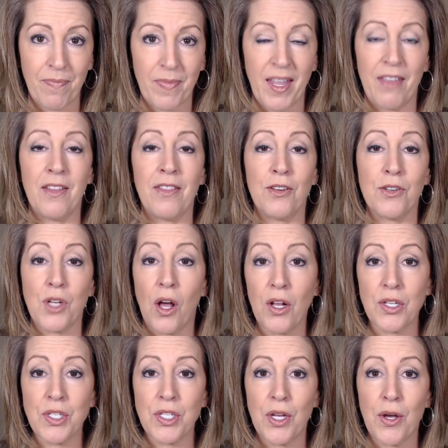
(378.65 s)
And then there's
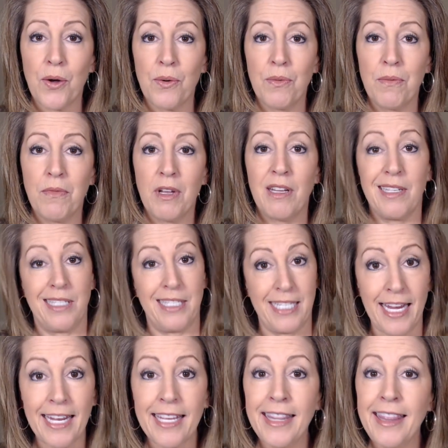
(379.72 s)
also
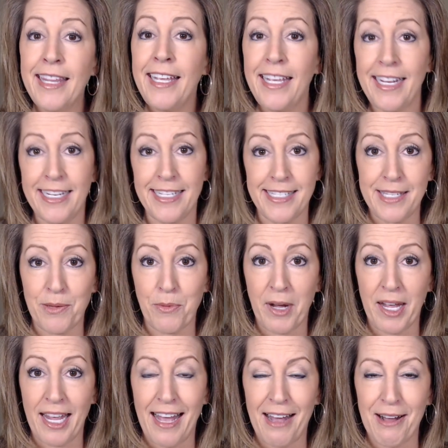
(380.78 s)
taking the easy
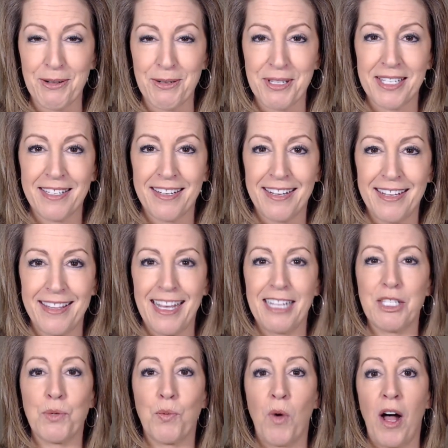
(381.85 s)
way out. And
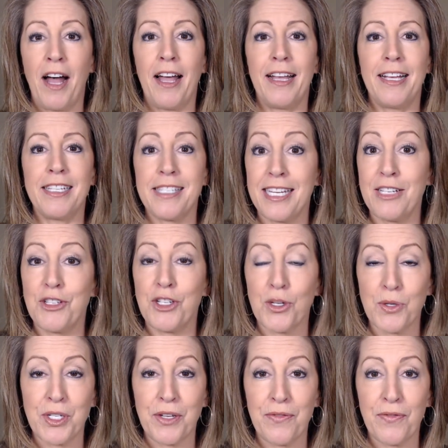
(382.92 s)
that's why St.
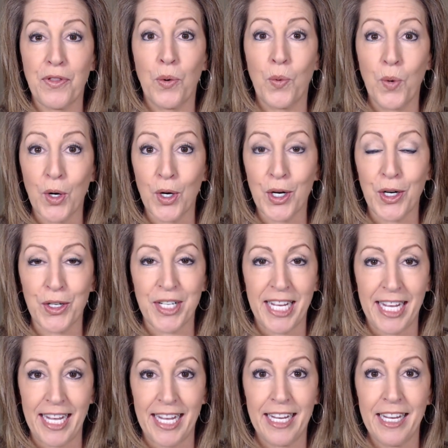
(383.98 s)
Joseph the Worker
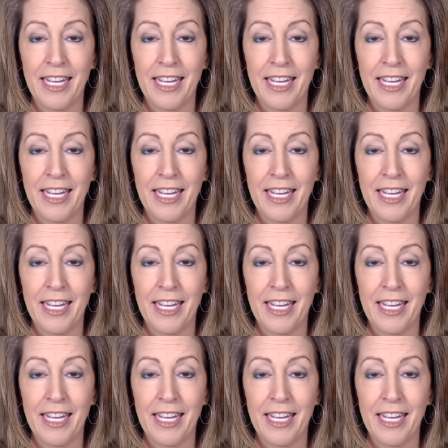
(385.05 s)
Day